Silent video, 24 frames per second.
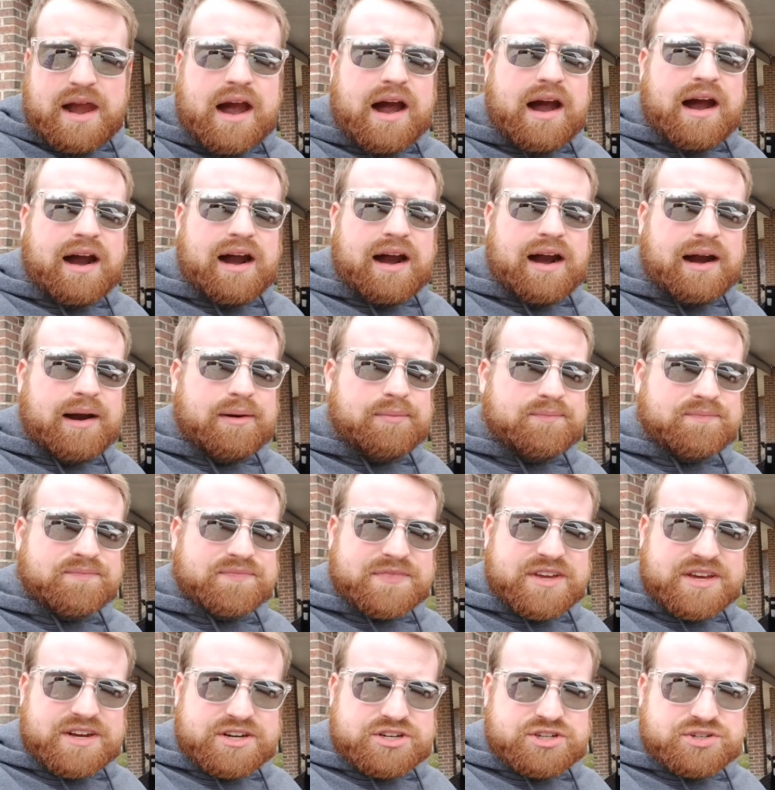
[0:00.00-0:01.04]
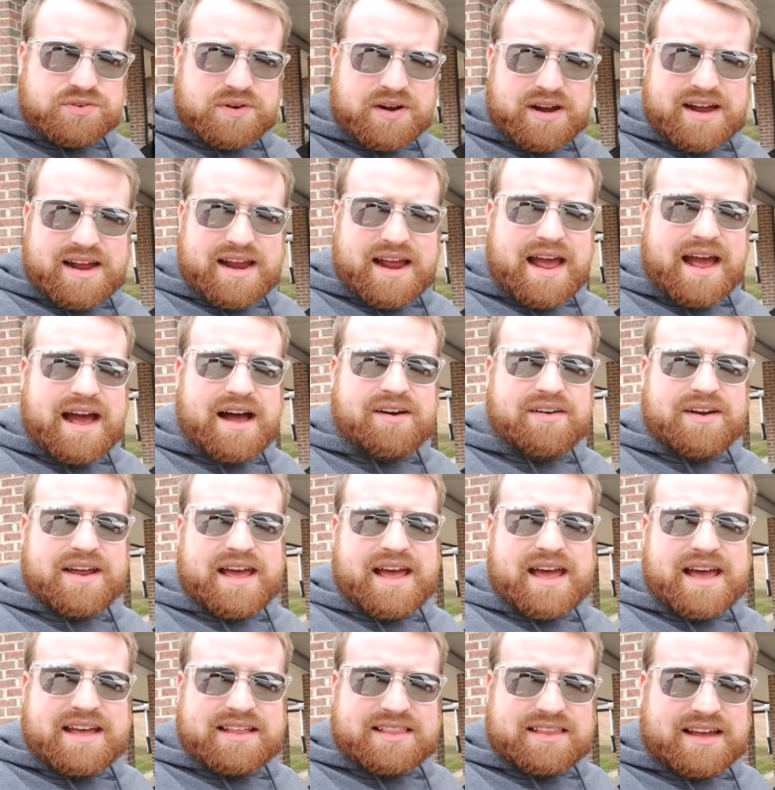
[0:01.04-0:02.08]
I'm um, going to try out a
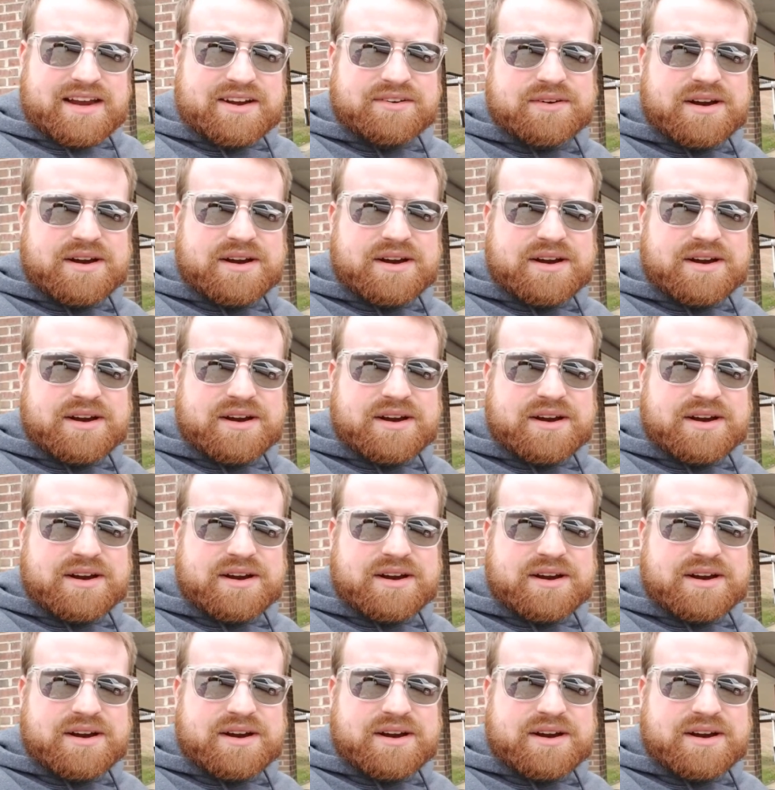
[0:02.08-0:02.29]
headlight